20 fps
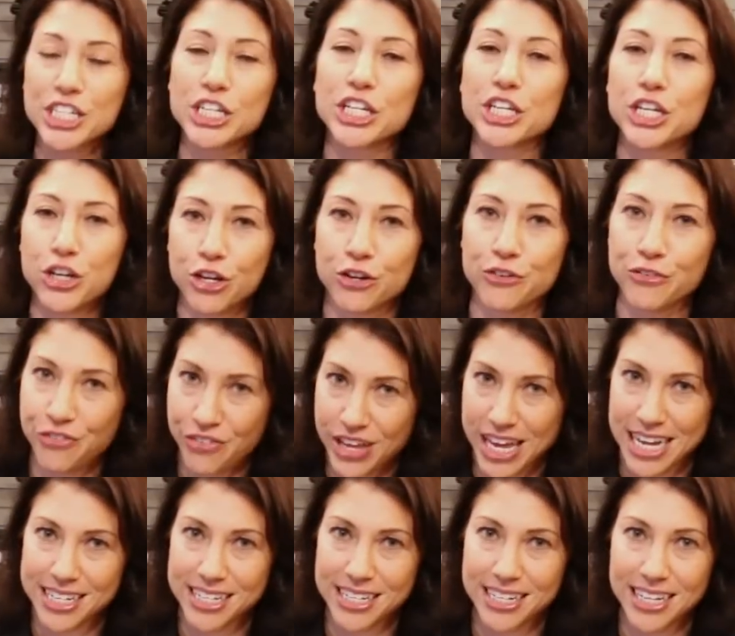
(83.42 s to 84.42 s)
secure
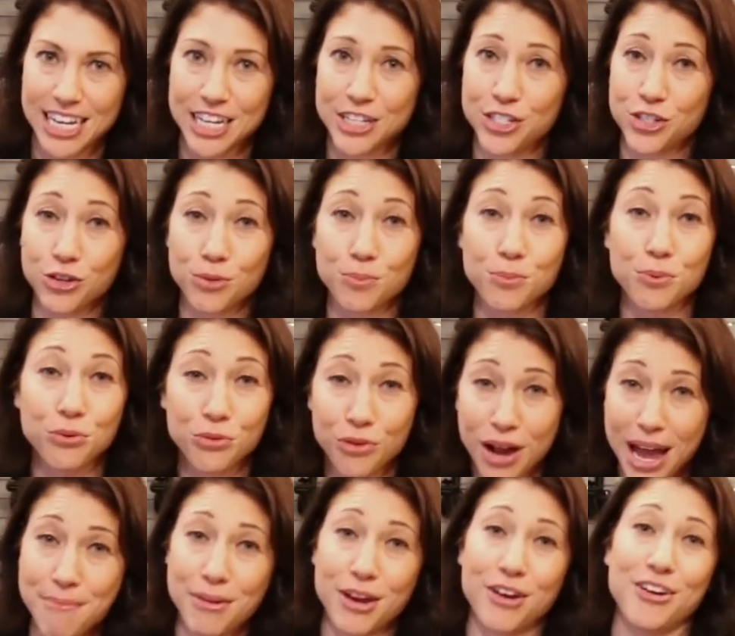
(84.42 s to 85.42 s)
fit is your
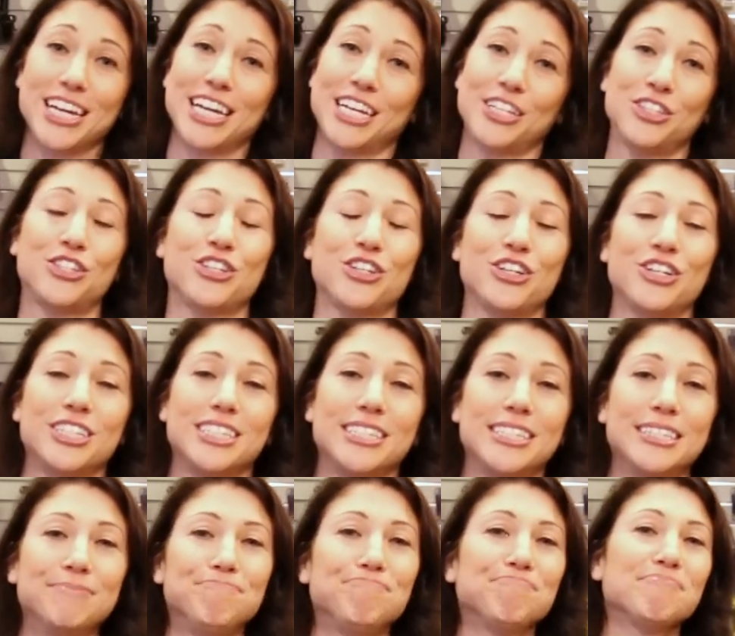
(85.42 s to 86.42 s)
primary concern,
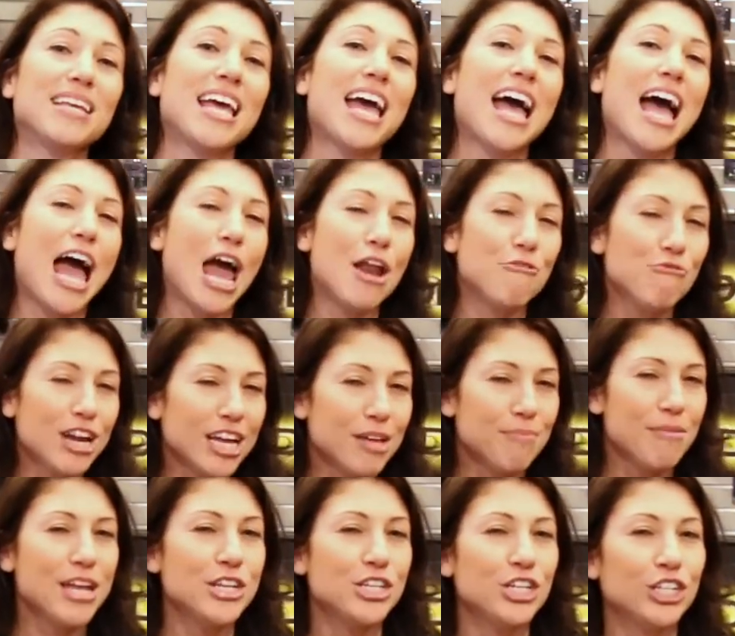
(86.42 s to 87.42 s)
I
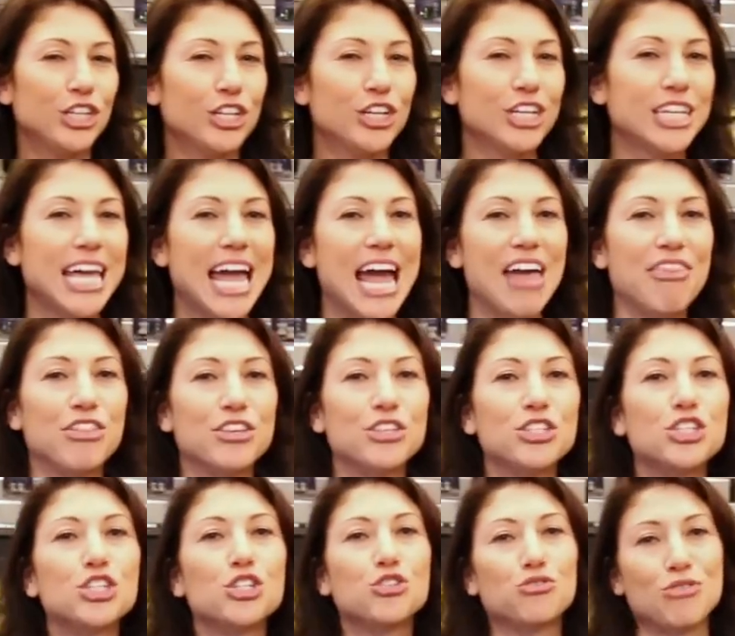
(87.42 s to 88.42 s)
recommend you look at the
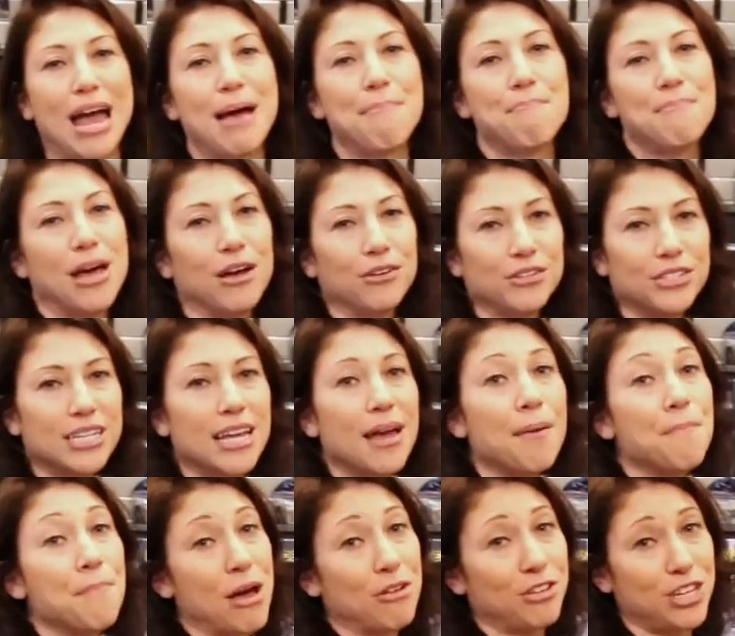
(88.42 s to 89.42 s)
strap mount
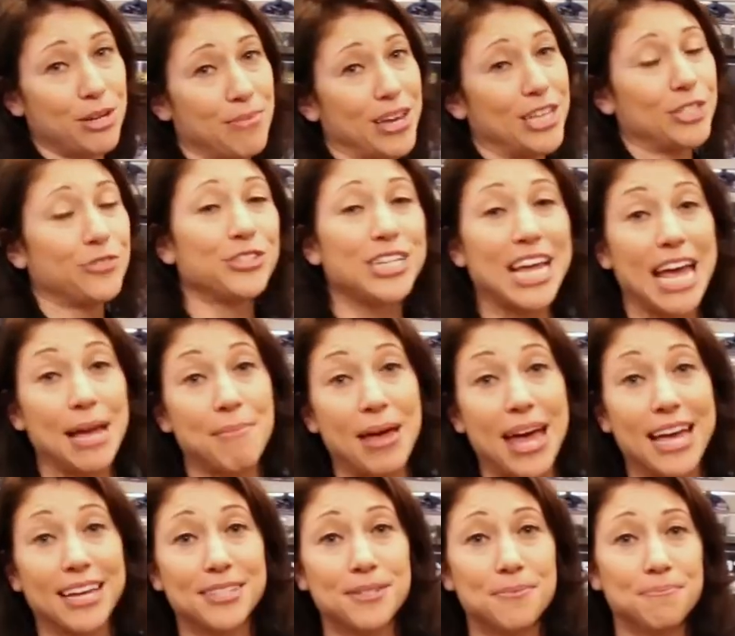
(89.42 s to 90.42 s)
mounting base for tank
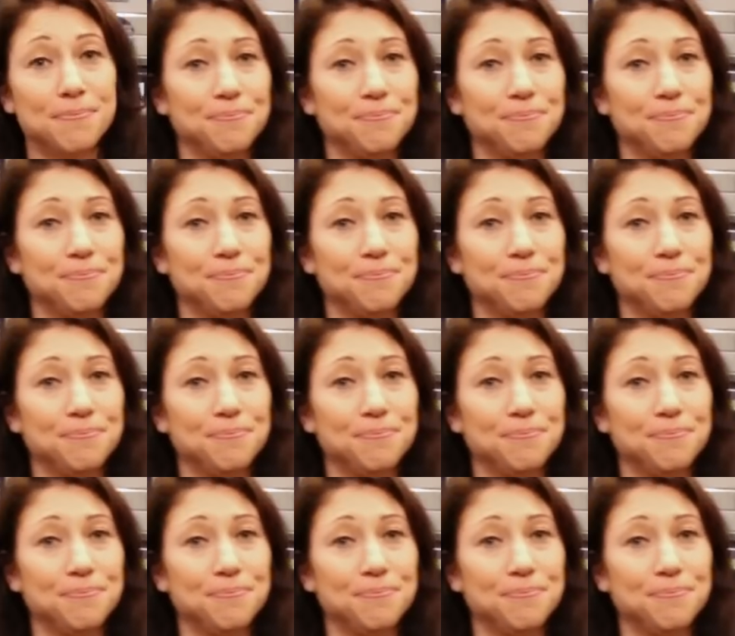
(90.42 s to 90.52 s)
bags.